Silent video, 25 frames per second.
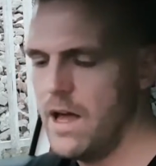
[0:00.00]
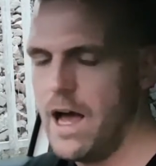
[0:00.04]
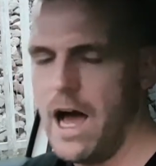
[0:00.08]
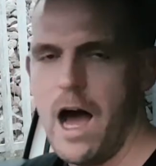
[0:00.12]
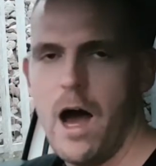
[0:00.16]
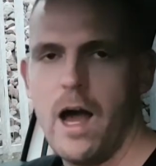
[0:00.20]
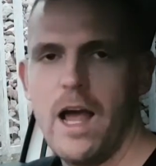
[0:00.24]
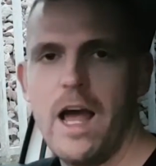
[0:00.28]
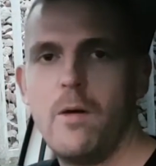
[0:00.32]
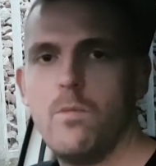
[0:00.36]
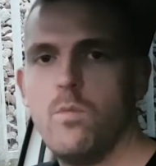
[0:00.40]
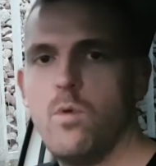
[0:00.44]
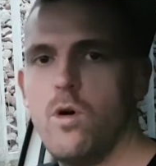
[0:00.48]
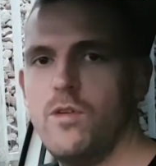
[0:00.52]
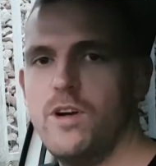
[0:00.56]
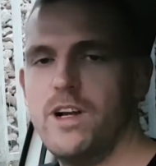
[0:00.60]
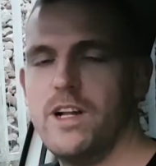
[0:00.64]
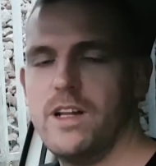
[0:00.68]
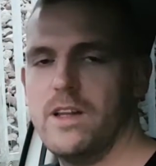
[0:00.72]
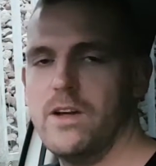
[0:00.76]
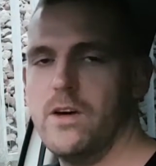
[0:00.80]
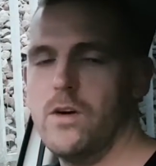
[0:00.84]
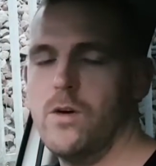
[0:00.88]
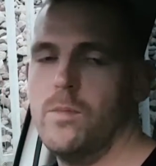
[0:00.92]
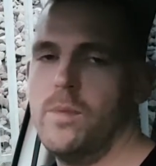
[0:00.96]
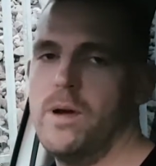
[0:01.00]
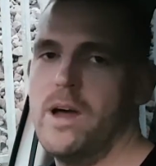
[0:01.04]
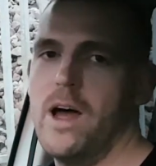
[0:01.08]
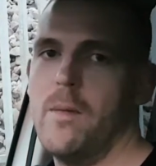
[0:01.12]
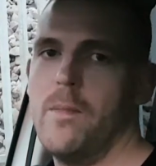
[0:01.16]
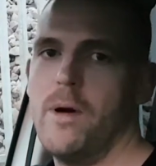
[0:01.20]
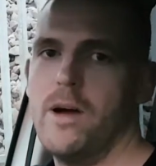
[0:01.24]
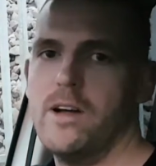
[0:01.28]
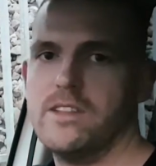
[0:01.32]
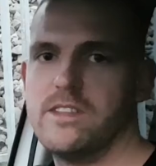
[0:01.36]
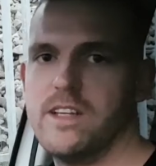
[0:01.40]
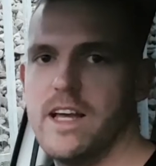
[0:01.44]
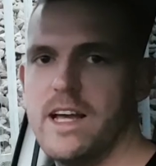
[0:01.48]
I am worried a little bit
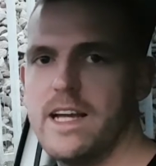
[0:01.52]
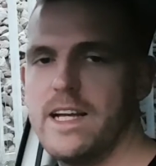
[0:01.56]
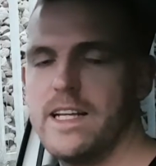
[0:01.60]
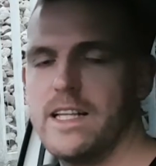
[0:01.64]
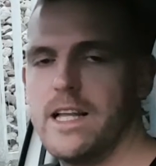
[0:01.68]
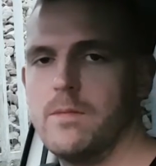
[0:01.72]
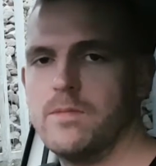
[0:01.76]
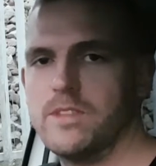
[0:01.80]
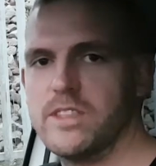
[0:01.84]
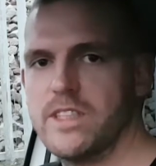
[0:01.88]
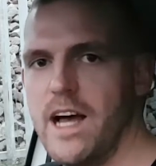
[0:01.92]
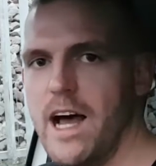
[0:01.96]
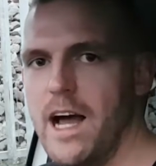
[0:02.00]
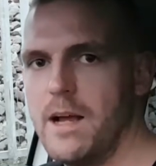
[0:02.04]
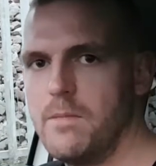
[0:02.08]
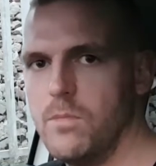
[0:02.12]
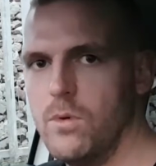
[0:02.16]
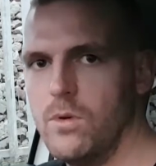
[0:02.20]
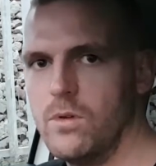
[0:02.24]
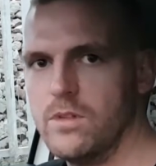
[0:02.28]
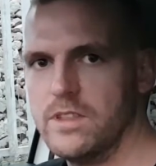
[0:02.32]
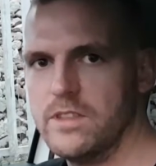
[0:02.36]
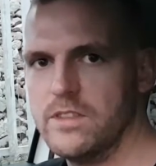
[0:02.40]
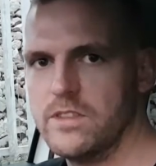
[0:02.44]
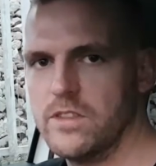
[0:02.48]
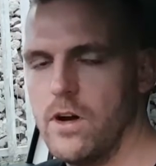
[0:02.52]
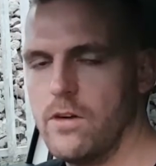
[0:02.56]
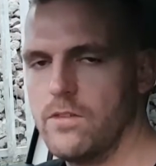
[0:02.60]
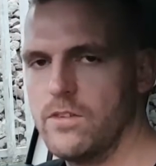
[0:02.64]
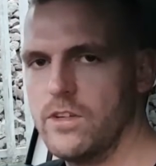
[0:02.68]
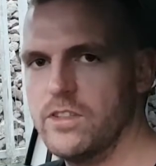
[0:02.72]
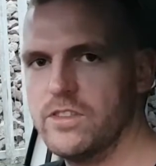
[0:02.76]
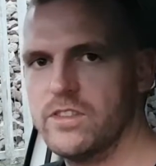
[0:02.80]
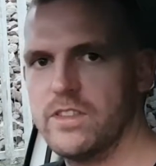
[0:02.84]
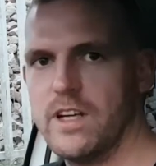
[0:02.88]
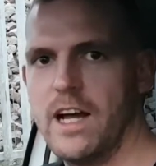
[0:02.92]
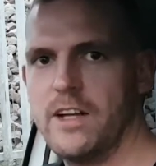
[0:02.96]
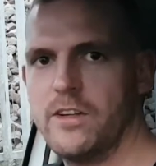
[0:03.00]
about taking them side mouldings off,
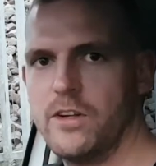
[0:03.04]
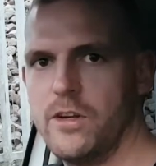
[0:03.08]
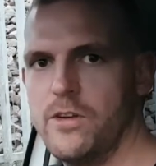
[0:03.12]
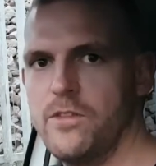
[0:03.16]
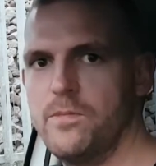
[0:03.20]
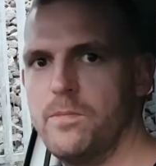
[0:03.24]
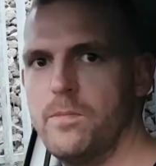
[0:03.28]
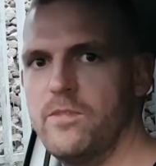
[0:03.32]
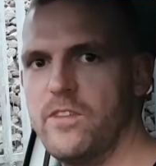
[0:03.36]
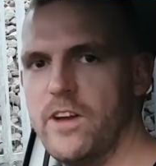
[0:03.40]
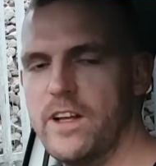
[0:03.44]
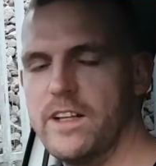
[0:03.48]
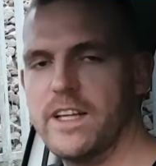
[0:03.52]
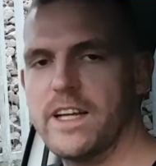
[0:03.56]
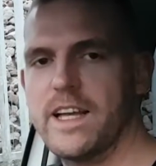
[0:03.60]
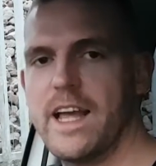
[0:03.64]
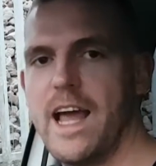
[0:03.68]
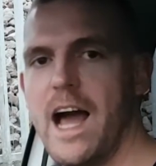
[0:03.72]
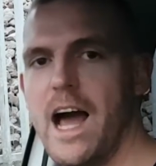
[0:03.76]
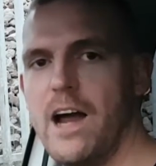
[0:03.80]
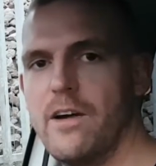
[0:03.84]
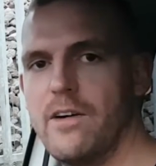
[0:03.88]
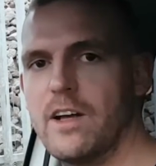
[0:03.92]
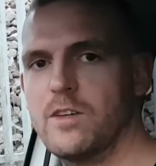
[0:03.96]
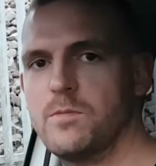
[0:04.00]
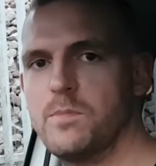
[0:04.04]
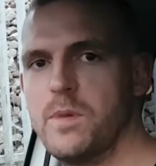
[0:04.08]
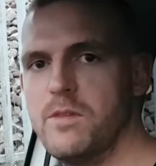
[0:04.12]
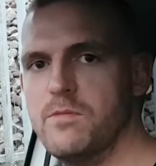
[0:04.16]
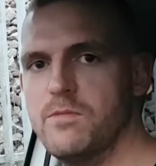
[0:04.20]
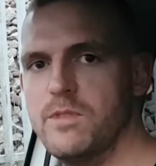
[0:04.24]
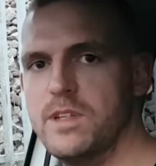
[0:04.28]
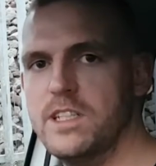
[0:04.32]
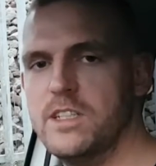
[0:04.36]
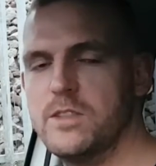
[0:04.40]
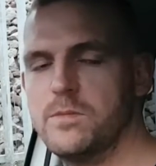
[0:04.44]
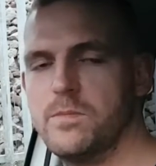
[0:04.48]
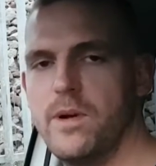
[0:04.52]
because I do think the car has
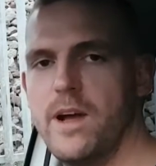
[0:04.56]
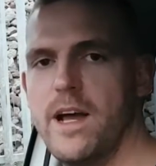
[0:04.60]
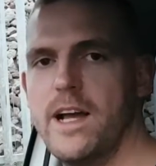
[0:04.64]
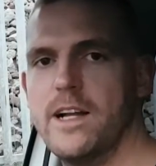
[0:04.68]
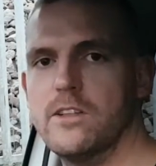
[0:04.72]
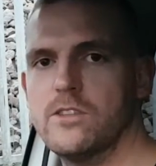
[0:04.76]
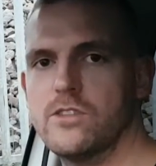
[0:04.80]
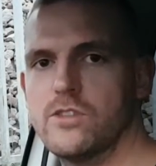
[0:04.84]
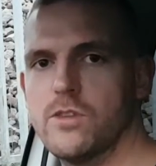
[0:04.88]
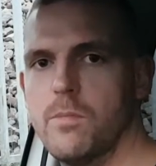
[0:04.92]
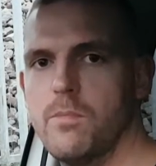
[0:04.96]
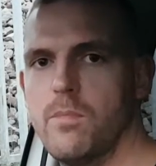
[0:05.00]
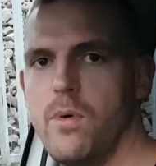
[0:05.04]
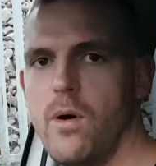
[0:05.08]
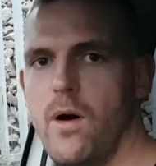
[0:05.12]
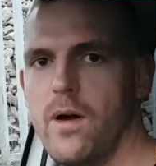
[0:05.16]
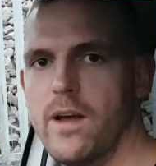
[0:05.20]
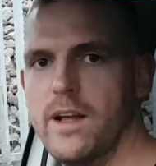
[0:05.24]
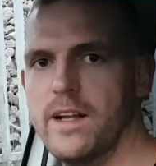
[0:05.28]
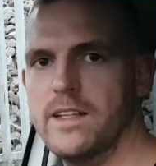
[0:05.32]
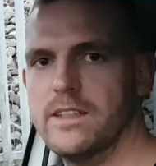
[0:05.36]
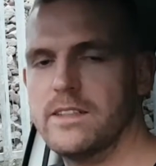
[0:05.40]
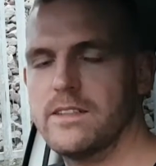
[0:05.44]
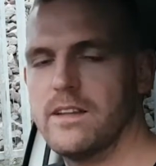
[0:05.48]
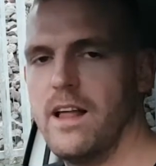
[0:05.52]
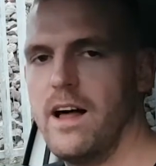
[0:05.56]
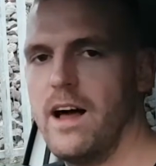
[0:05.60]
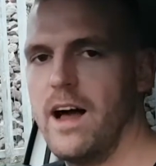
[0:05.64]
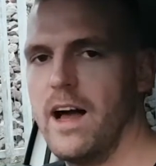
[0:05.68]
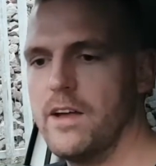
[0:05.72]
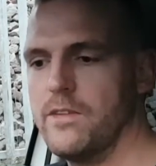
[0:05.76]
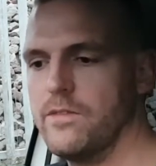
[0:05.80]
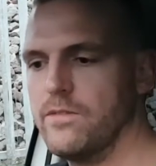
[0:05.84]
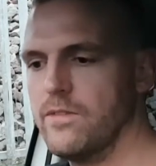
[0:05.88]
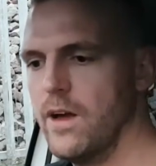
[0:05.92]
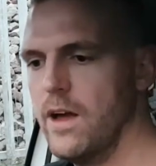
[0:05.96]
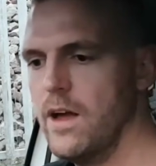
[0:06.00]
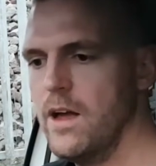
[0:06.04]
been resprayed at some point in its
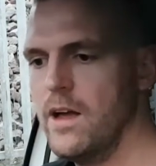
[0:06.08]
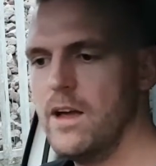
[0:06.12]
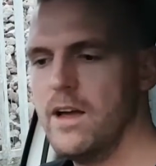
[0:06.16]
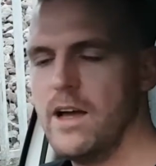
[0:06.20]
life.